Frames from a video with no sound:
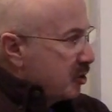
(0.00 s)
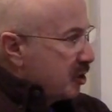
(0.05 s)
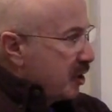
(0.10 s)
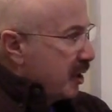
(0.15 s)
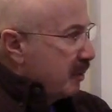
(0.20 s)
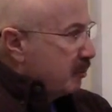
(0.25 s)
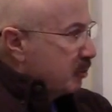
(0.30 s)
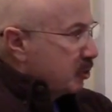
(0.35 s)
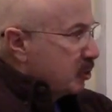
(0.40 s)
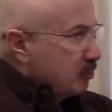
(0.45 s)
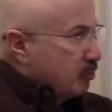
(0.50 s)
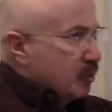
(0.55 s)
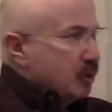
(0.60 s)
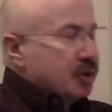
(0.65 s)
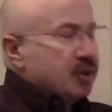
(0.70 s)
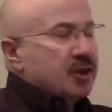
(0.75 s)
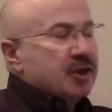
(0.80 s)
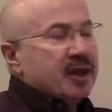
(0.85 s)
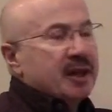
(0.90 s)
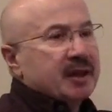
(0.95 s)
was able to
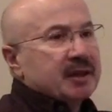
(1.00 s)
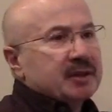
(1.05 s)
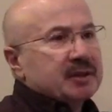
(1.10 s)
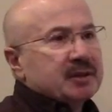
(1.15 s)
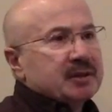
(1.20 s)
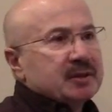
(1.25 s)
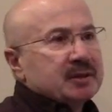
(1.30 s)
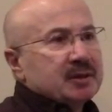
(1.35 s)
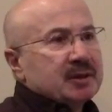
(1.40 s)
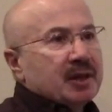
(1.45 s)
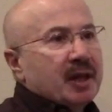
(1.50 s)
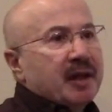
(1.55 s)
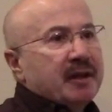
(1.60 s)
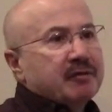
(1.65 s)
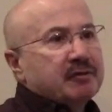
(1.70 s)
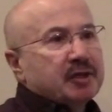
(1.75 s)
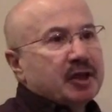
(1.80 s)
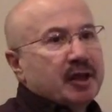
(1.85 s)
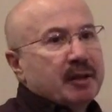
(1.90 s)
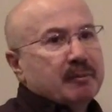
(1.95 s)
predict the
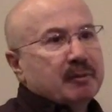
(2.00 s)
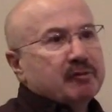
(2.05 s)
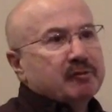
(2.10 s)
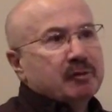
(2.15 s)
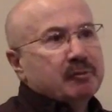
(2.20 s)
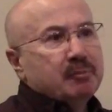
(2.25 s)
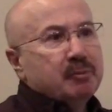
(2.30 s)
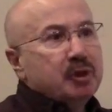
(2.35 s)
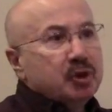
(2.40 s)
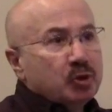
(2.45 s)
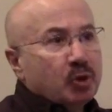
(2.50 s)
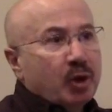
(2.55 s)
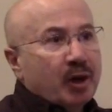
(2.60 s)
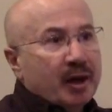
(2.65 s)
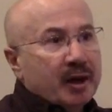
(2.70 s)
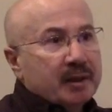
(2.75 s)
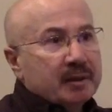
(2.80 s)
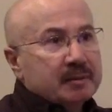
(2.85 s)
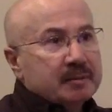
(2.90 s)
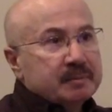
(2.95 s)
lifetime of a
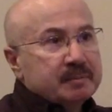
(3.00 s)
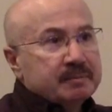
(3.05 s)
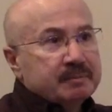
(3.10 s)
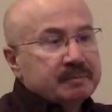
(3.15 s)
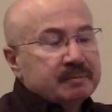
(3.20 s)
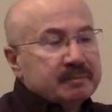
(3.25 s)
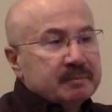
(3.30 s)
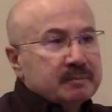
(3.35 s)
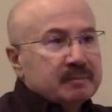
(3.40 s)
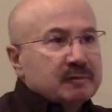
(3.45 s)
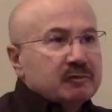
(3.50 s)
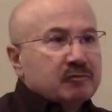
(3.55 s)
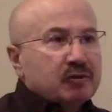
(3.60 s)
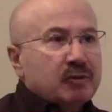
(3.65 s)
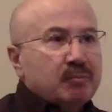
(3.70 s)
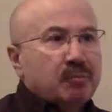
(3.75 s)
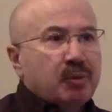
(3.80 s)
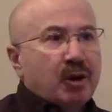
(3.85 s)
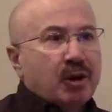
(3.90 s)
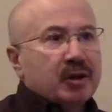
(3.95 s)
muon
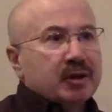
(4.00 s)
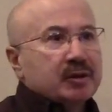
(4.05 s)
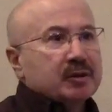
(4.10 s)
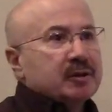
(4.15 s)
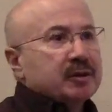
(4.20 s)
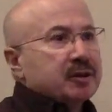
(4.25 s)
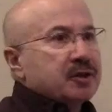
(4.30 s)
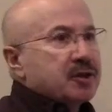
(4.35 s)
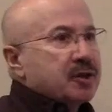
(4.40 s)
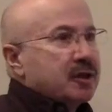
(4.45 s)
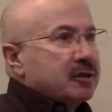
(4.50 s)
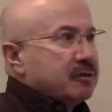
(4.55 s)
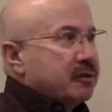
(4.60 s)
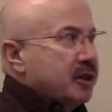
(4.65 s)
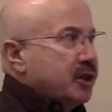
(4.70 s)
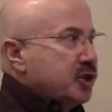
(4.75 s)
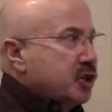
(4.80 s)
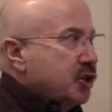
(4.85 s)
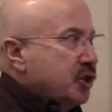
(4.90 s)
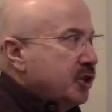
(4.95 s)
from particle
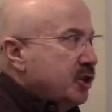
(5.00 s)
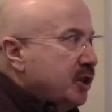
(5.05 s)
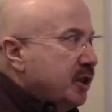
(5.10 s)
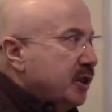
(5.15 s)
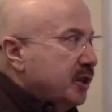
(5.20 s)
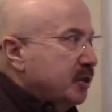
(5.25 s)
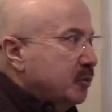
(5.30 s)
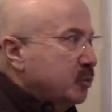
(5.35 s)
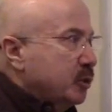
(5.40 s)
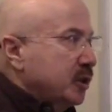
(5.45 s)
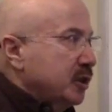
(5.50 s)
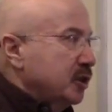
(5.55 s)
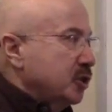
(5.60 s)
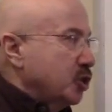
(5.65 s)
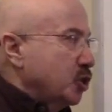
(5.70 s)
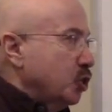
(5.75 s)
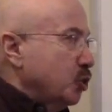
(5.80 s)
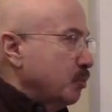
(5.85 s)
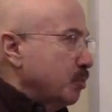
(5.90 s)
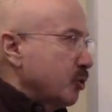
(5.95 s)
acceleration data
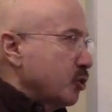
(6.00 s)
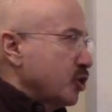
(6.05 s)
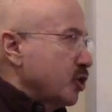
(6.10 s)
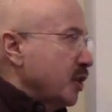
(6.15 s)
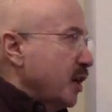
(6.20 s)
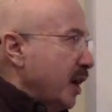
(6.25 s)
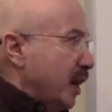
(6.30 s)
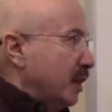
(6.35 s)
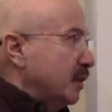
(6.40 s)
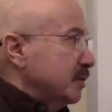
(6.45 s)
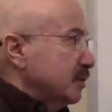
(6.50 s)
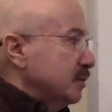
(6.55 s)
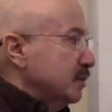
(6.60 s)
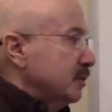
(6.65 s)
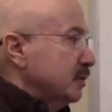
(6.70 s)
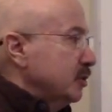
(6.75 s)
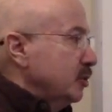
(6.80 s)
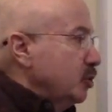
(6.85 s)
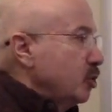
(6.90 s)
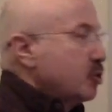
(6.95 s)
within two percent
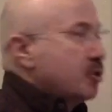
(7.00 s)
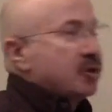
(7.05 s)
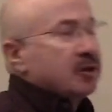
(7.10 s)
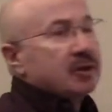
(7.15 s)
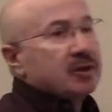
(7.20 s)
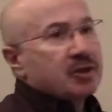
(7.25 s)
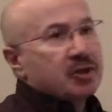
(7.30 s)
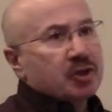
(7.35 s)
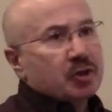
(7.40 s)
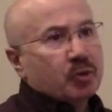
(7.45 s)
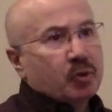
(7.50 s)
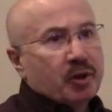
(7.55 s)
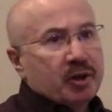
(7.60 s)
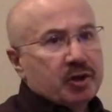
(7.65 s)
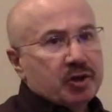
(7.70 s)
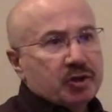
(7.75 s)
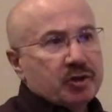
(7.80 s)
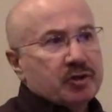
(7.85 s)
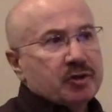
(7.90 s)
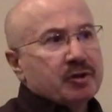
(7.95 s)
using this
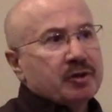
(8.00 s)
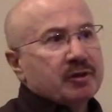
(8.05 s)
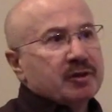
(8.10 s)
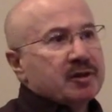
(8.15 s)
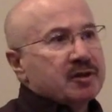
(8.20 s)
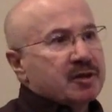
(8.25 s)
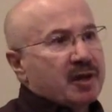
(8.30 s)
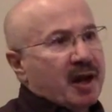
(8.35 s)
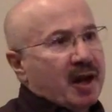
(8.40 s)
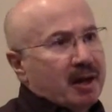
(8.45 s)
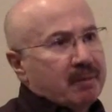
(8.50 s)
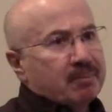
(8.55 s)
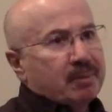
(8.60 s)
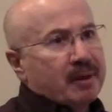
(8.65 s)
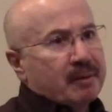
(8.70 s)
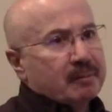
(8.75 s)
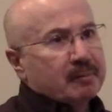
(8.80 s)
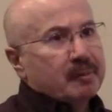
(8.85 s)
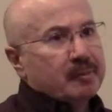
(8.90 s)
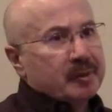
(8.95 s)
equation. So there's a high
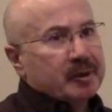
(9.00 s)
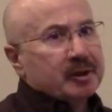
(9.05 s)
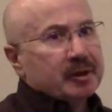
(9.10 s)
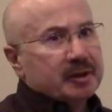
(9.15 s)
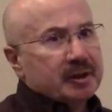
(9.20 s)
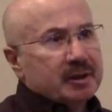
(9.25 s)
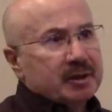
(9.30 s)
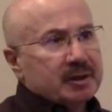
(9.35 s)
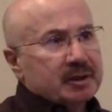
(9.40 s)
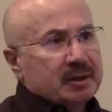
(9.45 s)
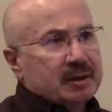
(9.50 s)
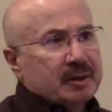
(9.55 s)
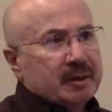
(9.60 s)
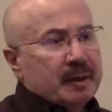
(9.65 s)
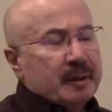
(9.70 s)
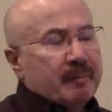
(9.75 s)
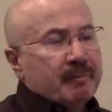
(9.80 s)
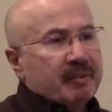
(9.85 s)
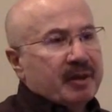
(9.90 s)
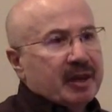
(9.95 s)
probability
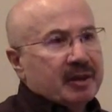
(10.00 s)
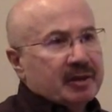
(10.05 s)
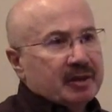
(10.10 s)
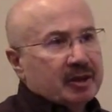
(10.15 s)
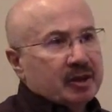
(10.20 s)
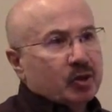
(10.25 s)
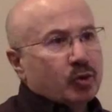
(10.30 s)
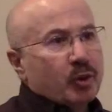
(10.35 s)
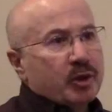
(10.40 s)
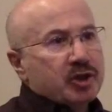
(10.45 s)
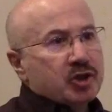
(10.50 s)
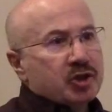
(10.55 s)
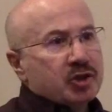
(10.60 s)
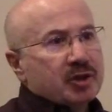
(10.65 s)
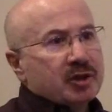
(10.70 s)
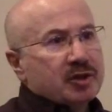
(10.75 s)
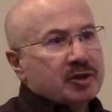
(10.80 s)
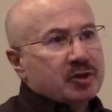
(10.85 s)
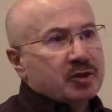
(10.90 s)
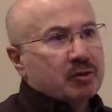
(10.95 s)
that the
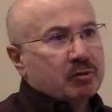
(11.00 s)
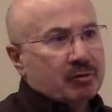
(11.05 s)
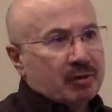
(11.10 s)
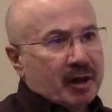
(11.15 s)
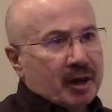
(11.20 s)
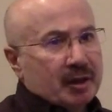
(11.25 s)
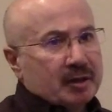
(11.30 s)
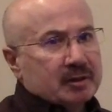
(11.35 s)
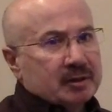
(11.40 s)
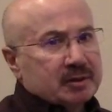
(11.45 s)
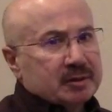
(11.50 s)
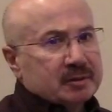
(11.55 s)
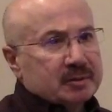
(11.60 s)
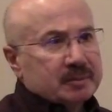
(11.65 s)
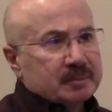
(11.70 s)
equation is correct.